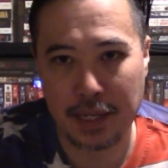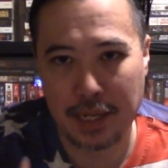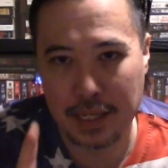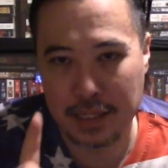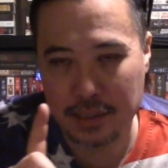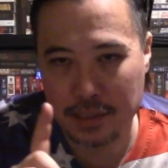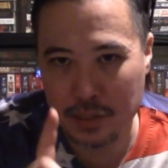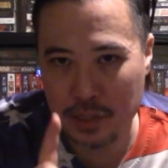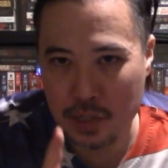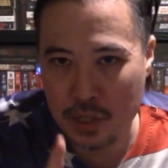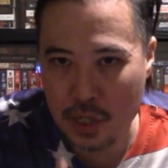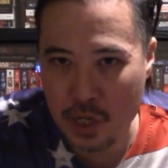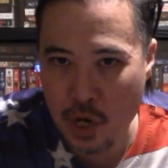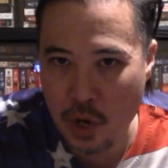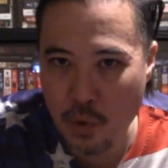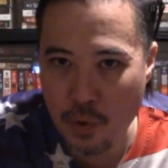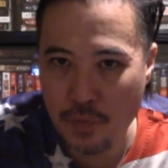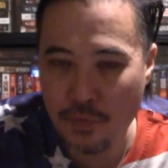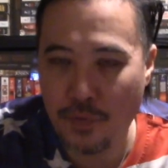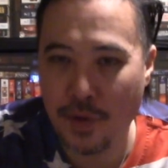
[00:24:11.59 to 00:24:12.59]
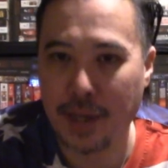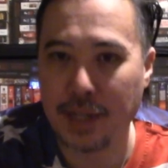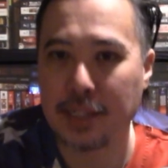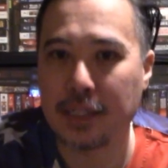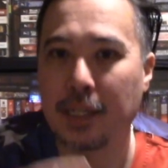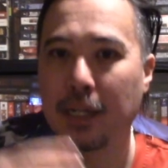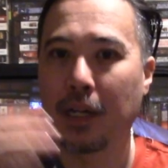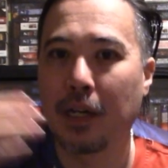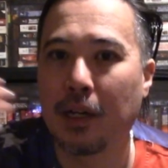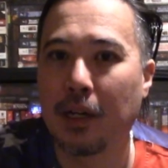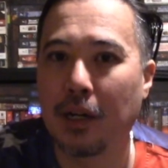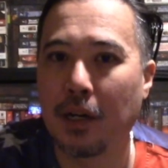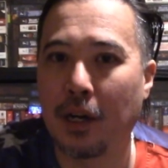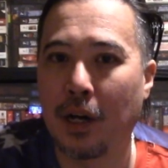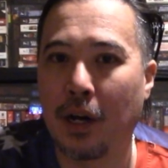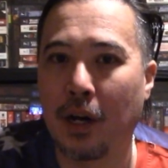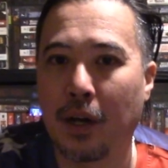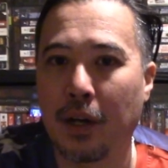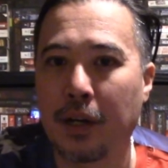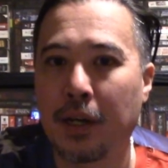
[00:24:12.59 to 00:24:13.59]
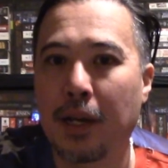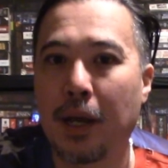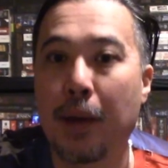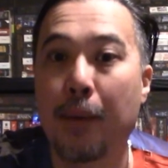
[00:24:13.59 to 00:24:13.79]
Has no effect on